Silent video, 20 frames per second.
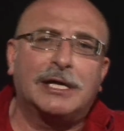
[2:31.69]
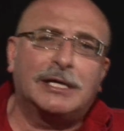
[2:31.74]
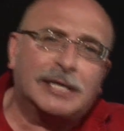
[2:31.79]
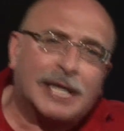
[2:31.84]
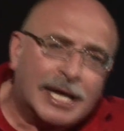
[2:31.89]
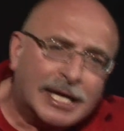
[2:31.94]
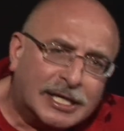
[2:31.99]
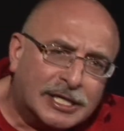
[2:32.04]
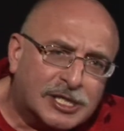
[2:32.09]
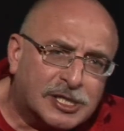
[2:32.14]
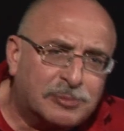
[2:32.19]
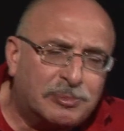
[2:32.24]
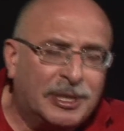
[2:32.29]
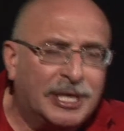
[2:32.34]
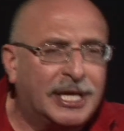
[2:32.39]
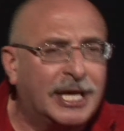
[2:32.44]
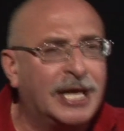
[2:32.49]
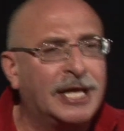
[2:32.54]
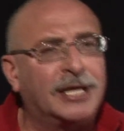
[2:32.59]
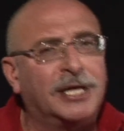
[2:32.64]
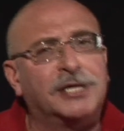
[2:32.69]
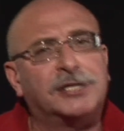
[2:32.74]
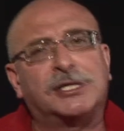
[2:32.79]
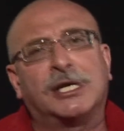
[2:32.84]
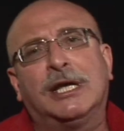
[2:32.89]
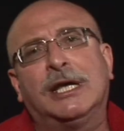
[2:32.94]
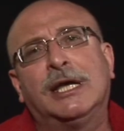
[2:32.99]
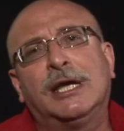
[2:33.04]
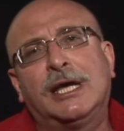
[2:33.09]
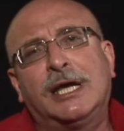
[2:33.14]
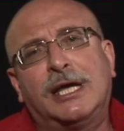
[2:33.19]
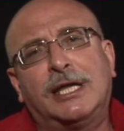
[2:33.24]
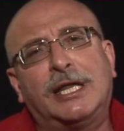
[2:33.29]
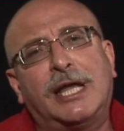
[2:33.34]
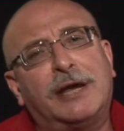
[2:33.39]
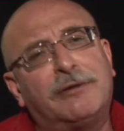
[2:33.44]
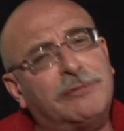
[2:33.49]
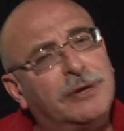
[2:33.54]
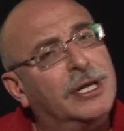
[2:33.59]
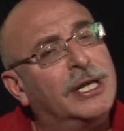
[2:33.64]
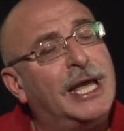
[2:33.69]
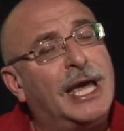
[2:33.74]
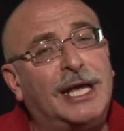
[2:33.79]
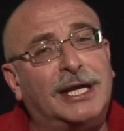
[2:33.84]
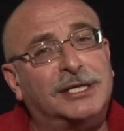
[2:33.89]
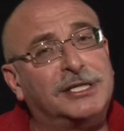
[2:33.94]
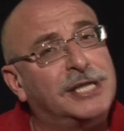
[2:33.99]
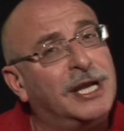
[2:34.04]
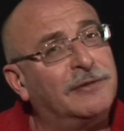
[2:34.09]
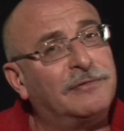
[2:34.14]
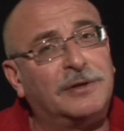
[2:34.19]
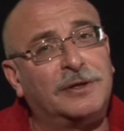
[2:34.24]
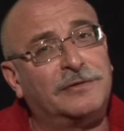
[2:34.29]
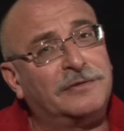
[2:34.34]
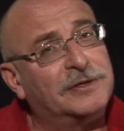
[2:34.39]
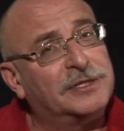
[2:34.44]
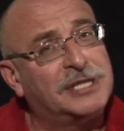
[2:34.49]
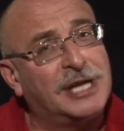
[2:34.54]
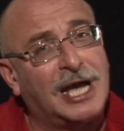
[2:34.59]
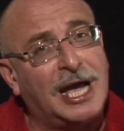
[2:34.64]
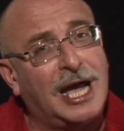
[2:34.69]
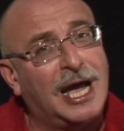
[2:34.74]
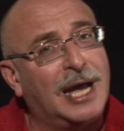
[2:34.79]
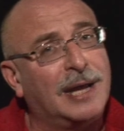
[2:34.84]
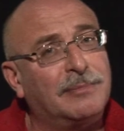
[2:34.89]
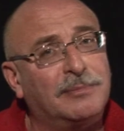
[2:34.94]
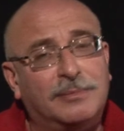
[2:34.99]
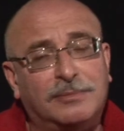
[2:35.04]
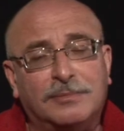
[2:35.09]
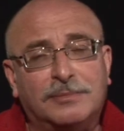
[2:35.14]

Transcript: They didn't speak English, and they really had a devil of a time